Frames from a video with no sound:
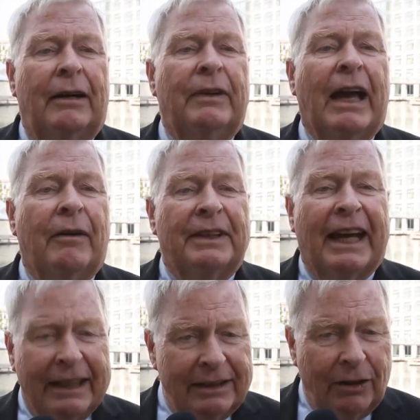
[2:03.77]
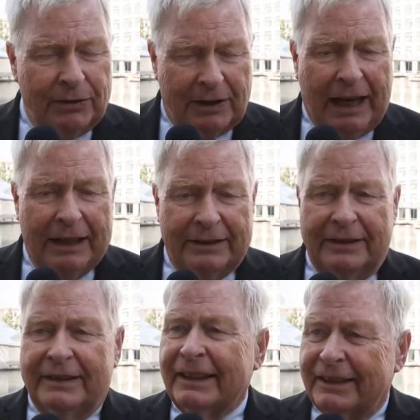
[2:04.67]
We haven't had those
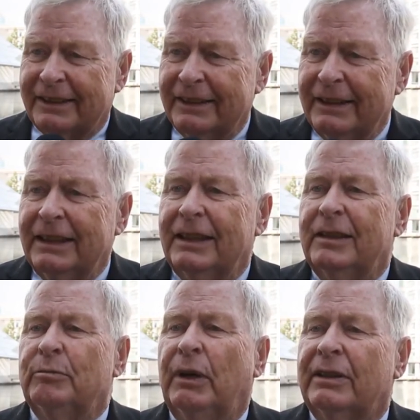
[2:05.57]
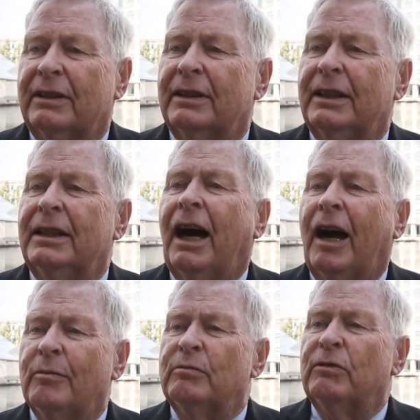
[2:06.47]
classes yet, but
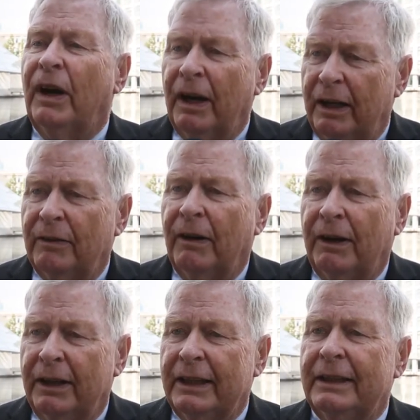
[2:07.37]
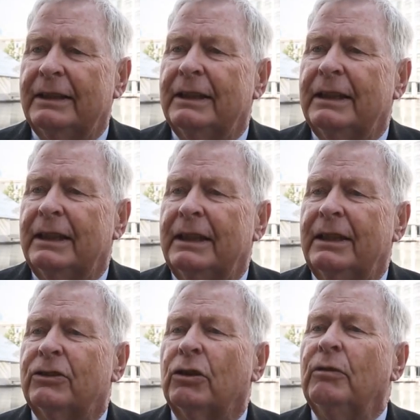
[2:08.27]
I'm very, very,
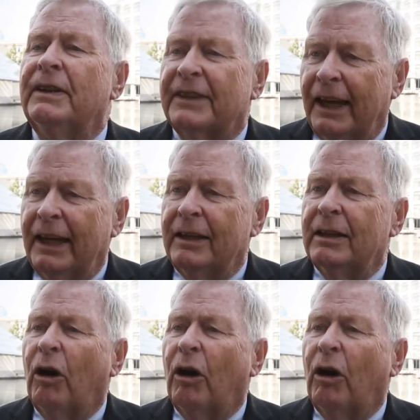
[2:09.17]
should we say,